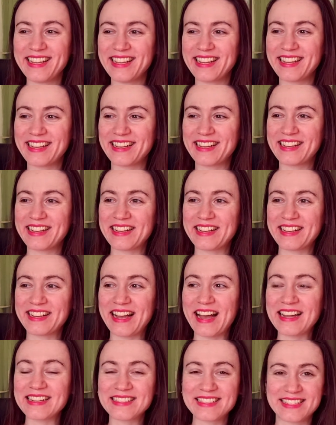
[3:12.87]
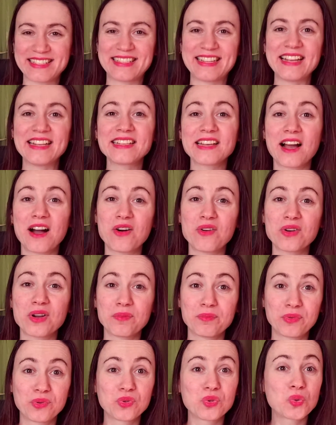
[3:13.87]
understand how
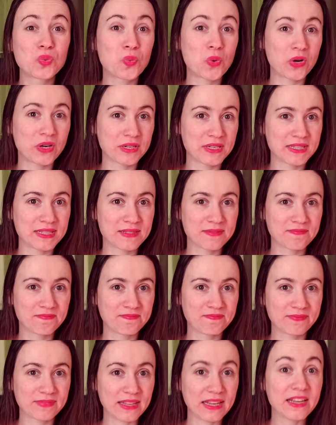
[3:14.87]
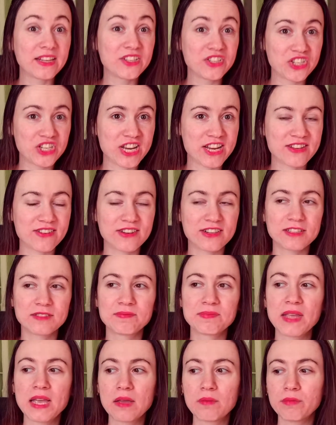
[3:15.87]
computer works in general.
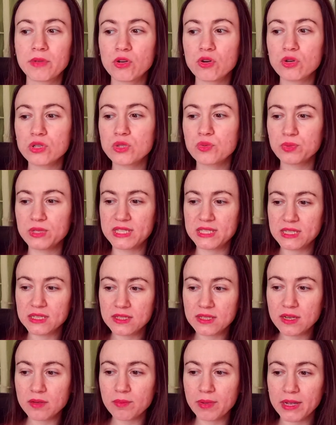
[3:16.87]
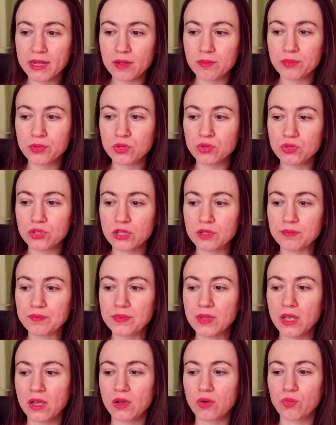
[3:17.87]
Because we sit nearby computer,
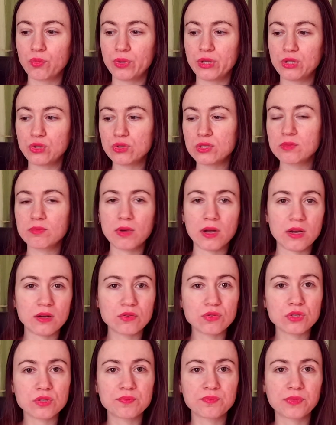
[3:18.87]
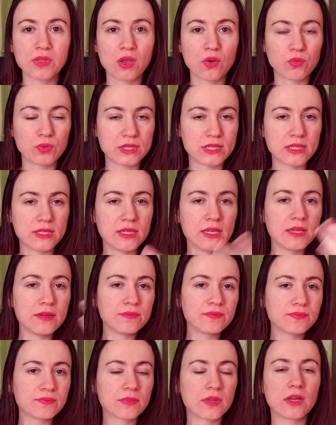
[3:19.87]
we use mouse, we see,
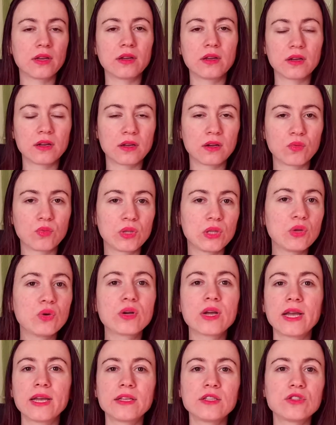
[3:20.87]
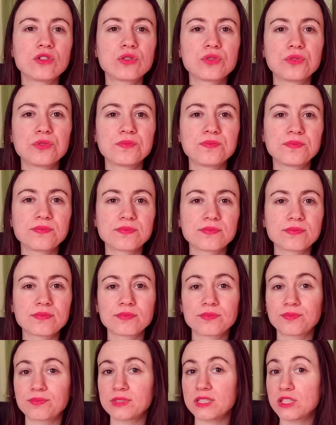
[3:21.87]
we look into
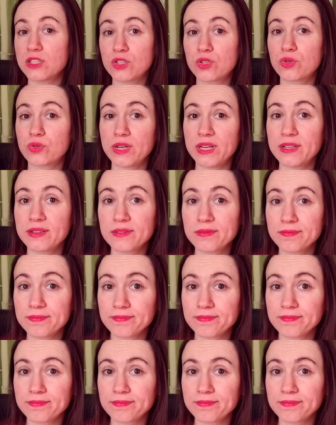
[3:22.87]
screen,